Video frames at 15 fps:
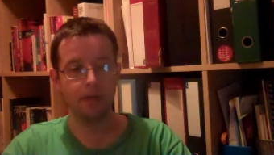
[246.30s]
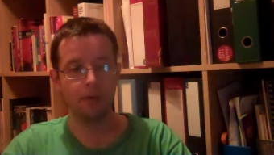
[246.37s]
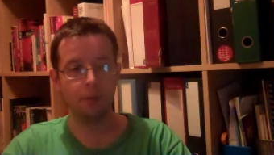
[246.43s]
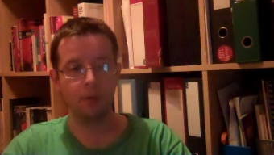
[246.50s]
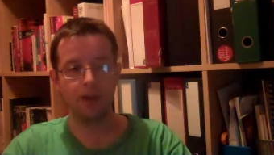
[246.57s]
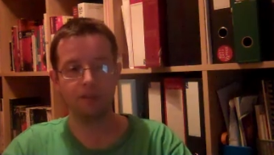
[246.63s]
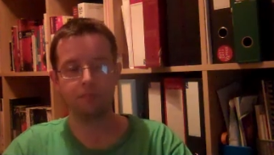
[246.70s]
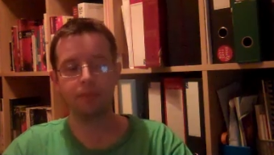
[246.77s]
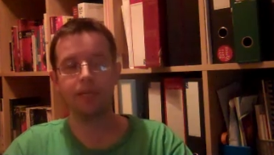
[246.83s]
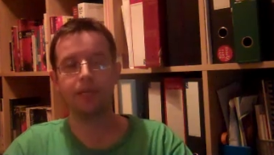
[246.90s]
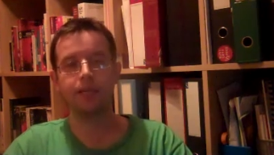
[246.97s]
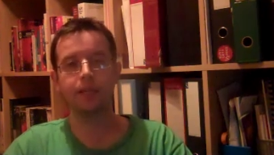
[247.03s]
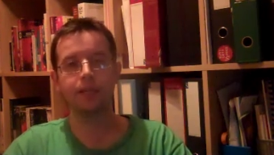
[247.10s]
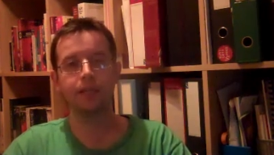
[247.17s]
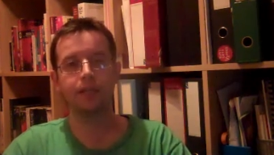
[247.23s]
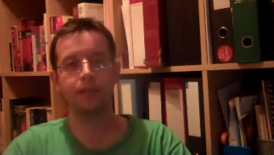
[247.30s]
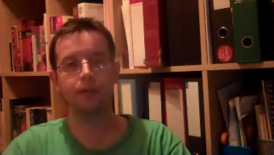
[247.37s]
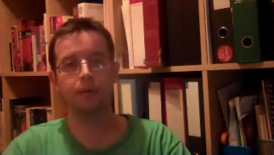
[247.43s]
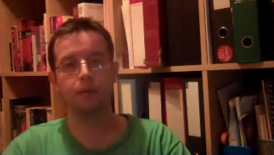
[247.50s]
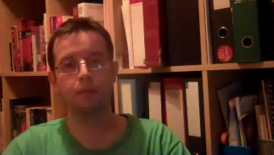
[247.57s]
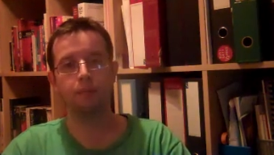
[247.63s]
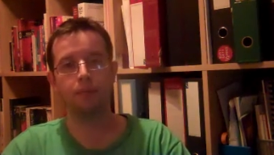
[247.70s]
way of making the
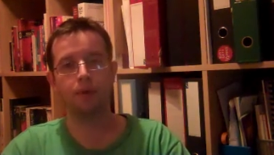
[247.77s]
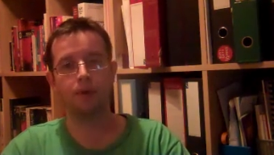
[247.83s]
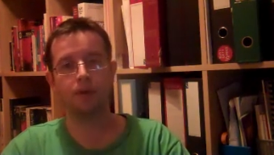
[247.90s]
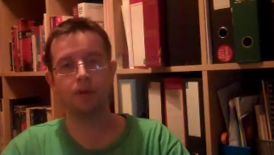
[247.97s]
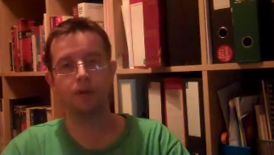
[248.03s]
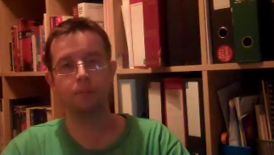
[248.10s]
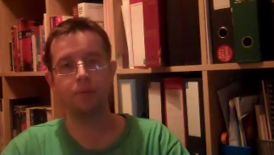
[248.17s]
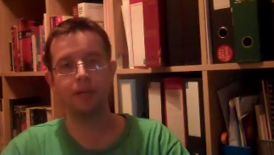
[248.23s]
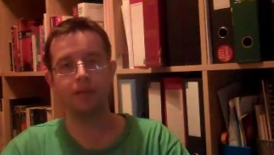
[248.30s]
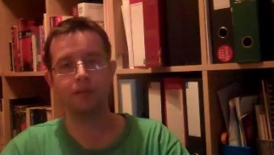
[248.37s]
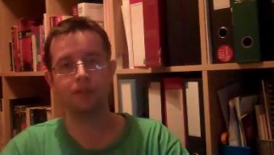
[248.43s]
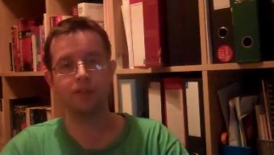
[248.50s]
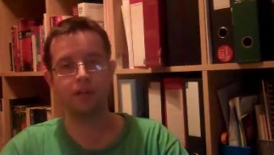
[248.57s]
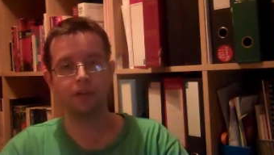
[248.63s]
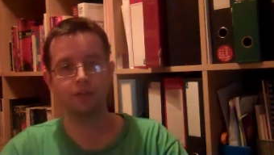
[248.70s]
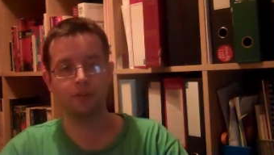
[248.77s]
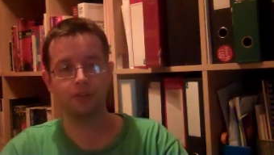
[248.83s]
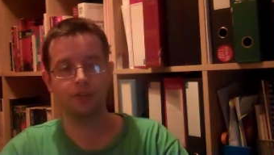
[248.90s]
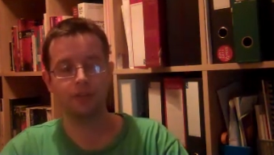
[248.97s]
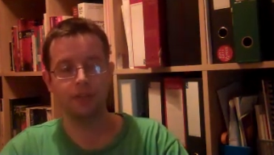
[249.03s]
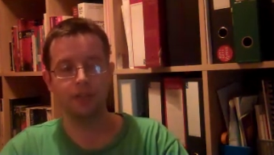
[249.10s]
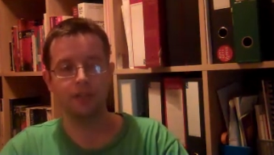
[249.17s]
Umbraco media section
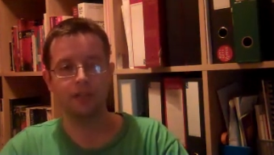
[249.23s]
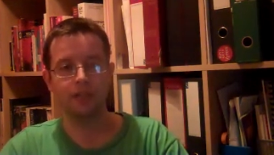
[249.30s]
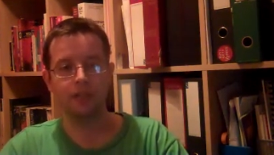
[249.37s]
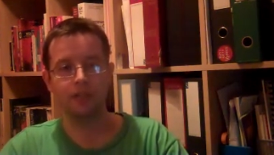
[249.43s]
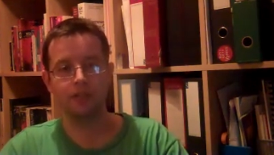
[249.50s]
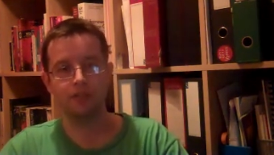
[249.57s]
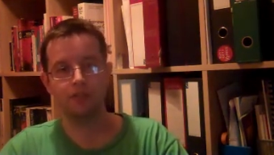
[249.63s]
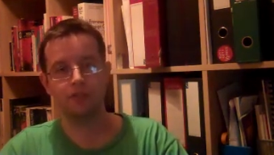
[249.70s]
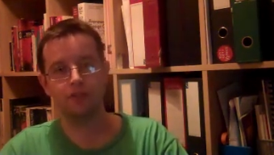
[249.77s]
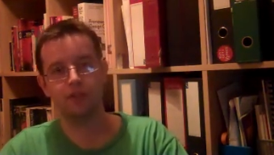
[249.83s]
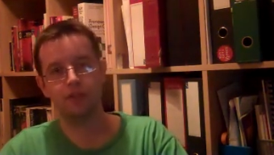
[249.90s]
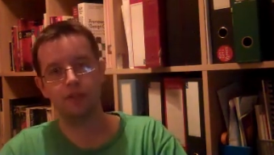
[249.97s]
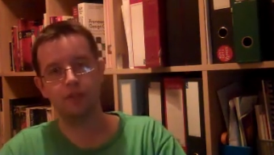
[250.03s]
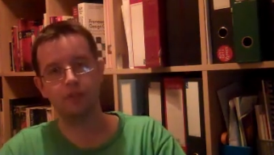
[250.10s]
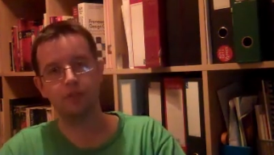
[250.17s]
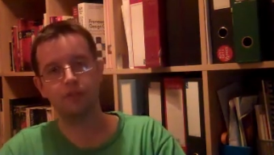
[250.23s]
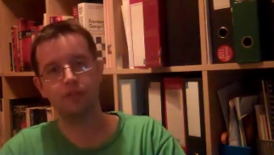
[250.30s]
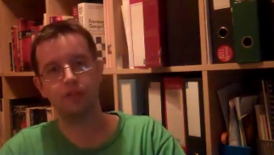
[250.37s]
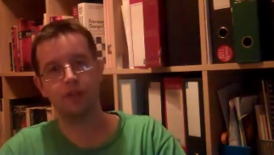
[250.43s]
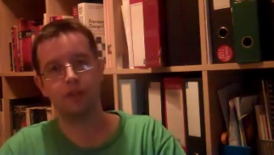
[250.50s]
easy to use.